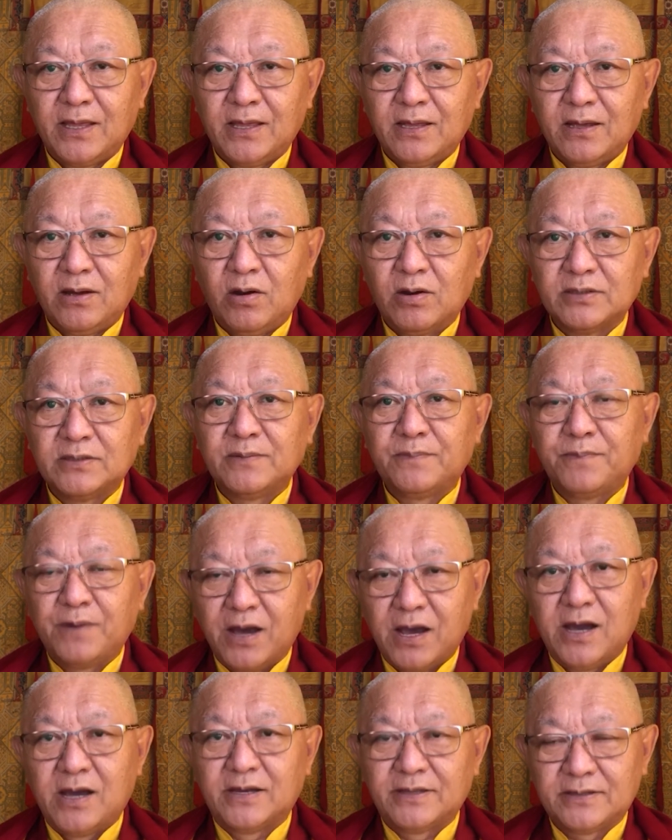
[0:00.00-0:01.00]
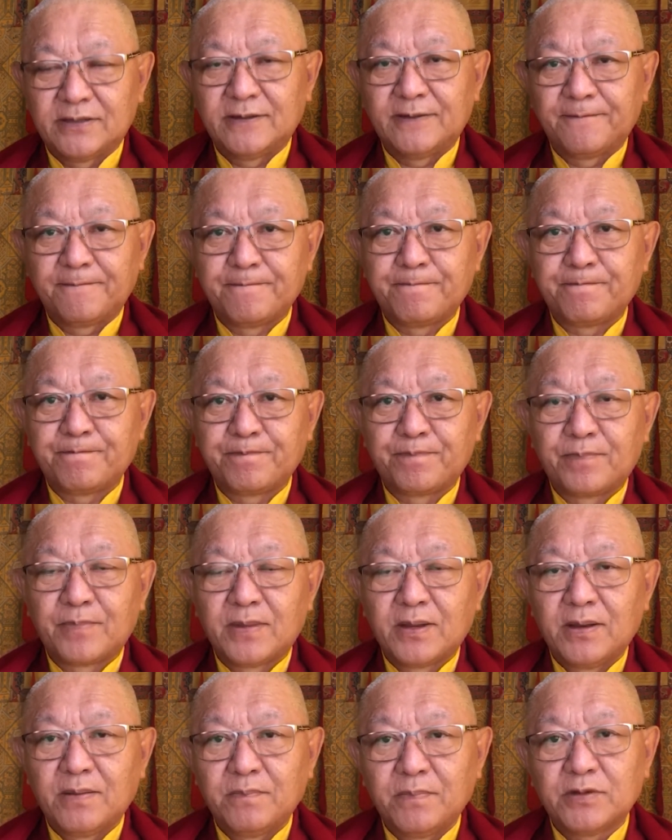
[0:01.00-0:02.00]
on the path,
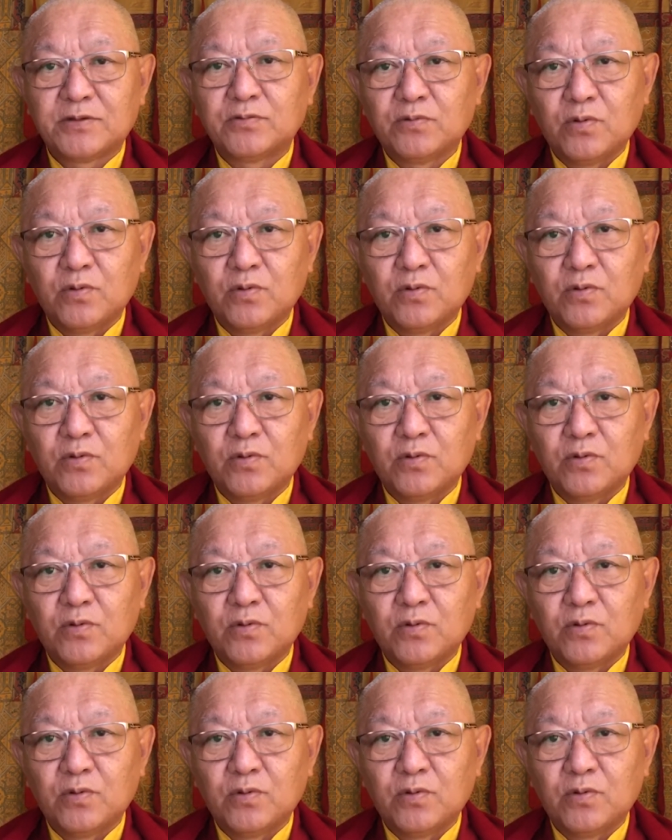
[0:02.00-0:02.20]
but